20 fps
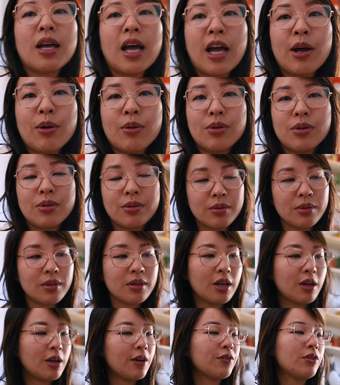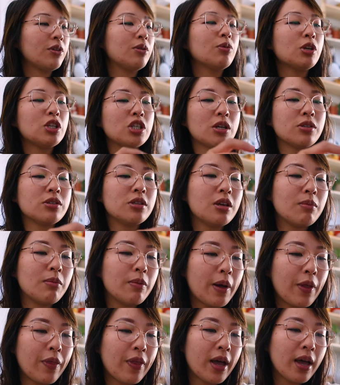I'll have to reach out to them
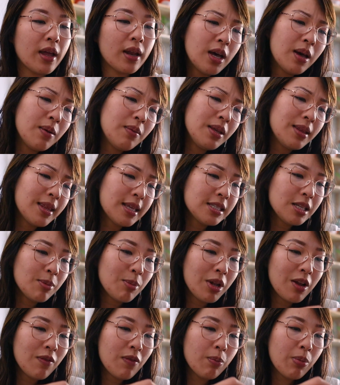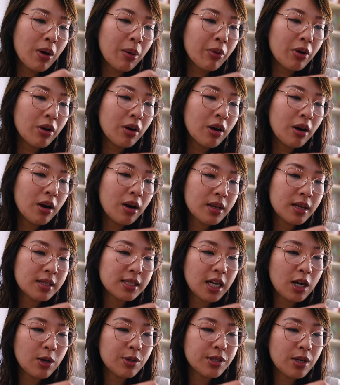about that. I mean, that's a bit of a bummer because
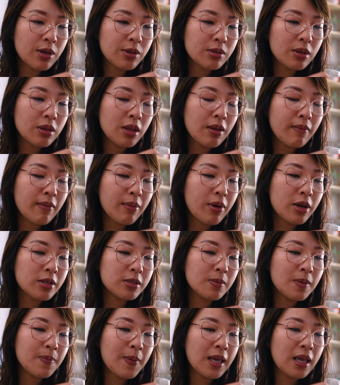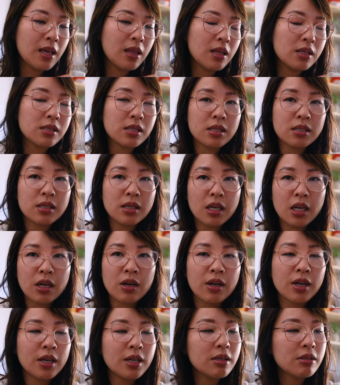I was also thinking about possibly making these into
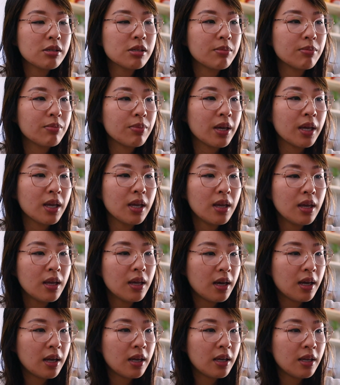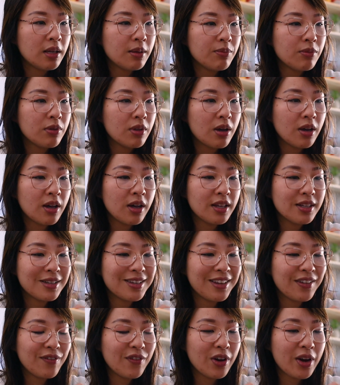earrings, but I'm
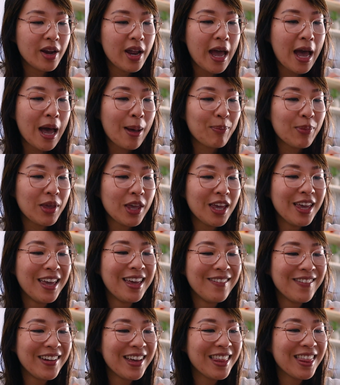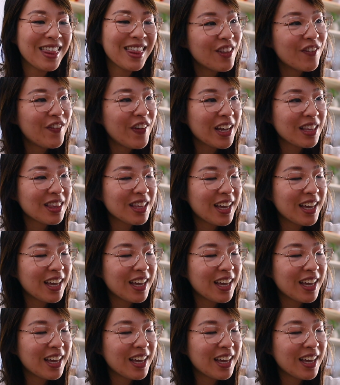not very happy with the fact